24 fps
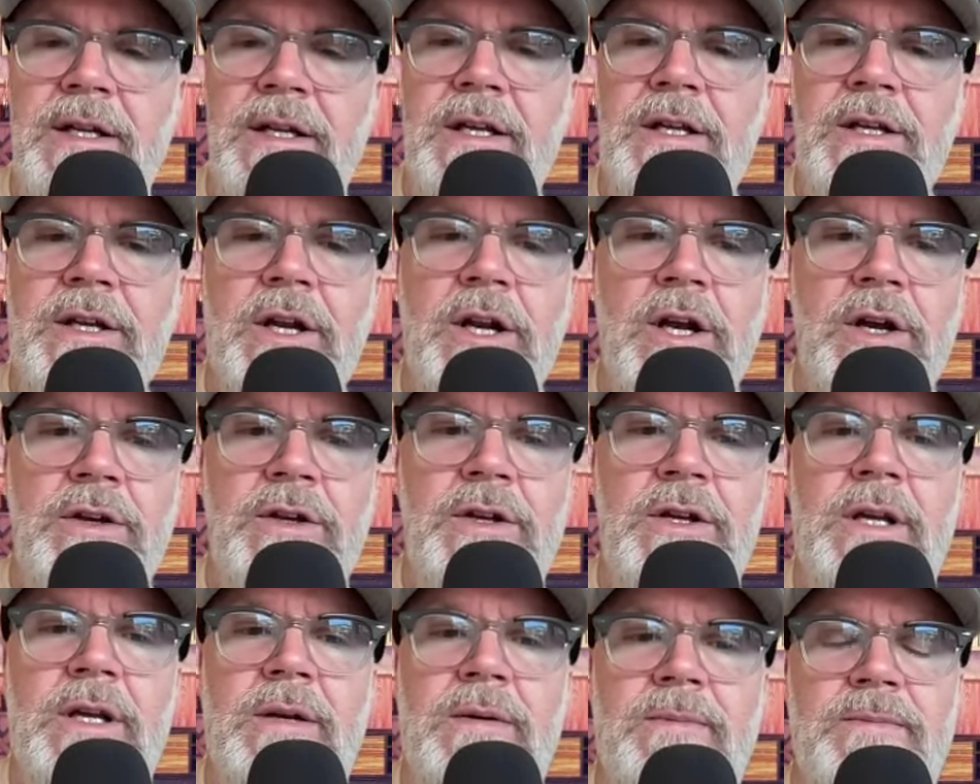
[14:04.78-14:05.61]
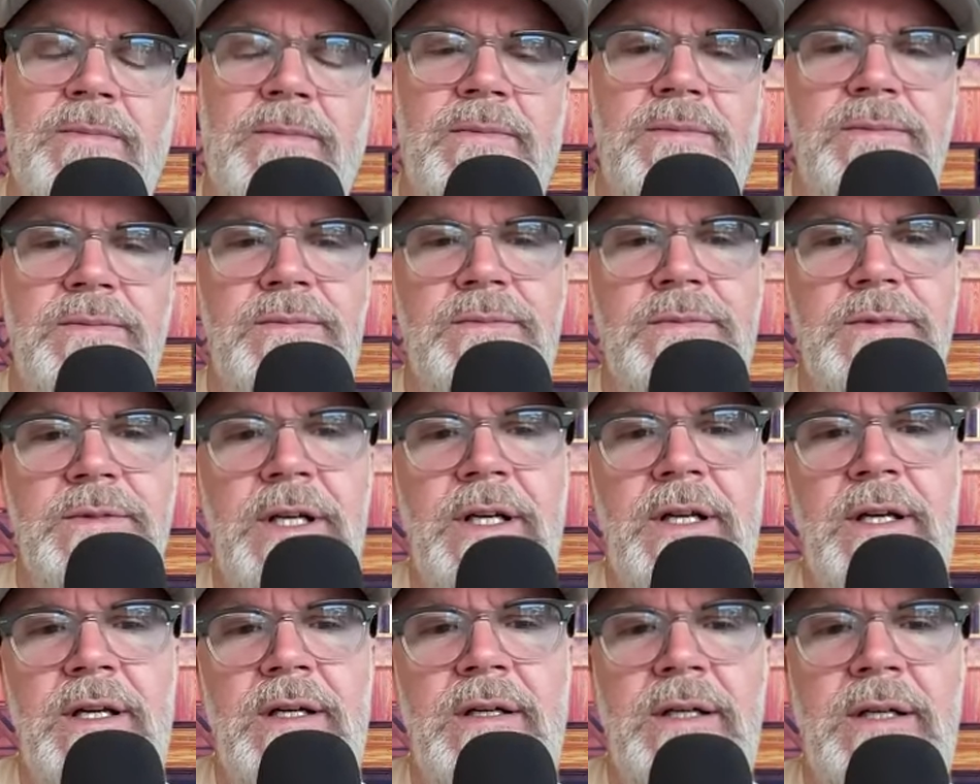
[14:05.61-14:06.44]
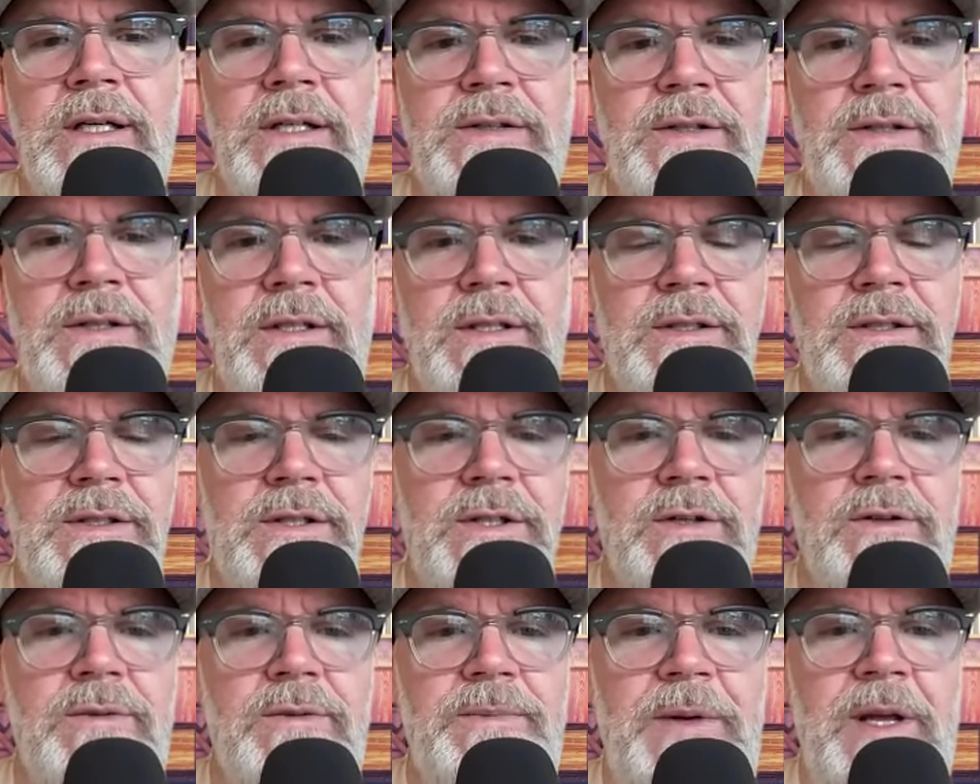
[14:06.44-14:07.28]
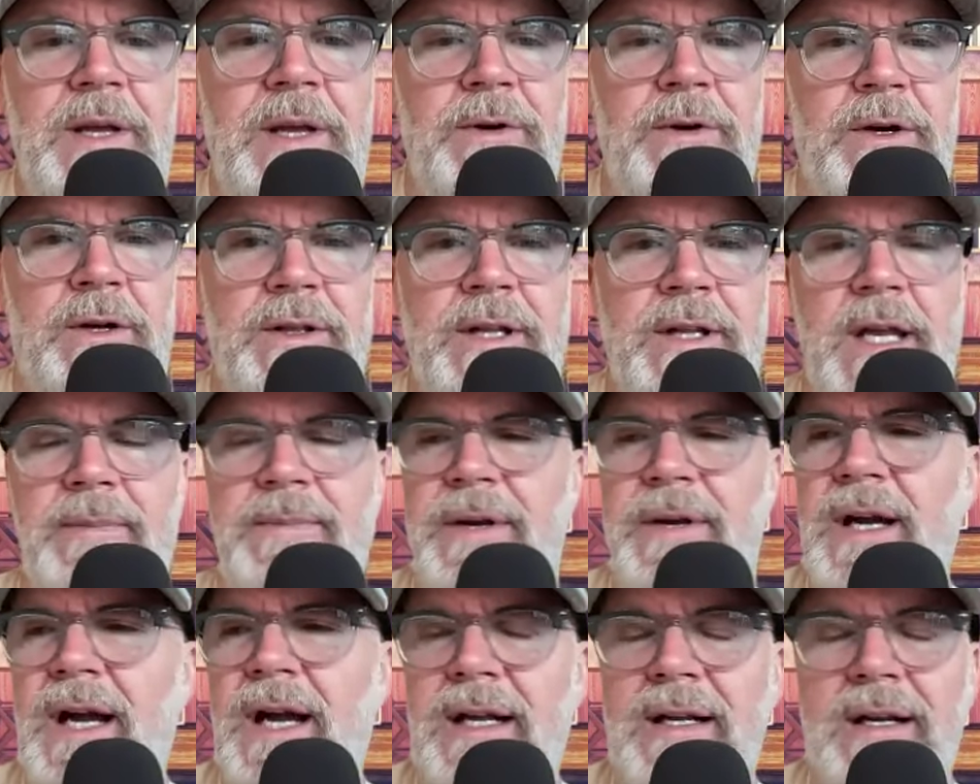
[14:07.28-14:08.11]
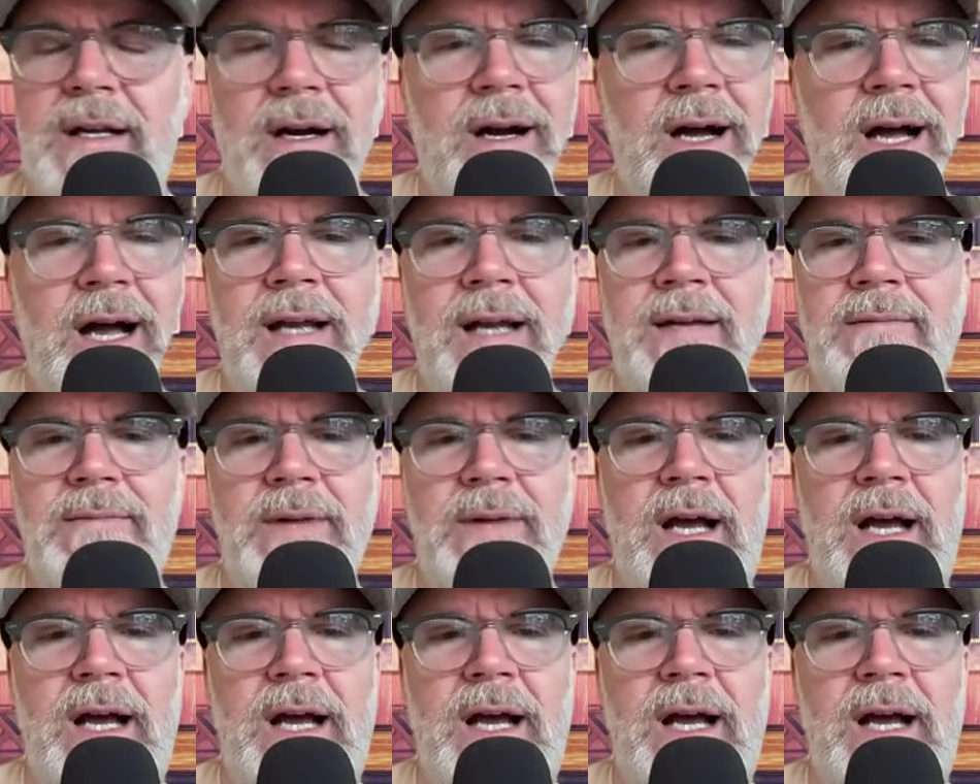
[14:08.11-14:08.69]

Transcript: You, you know, you could you could listen to people and they'd be like, "Oh, I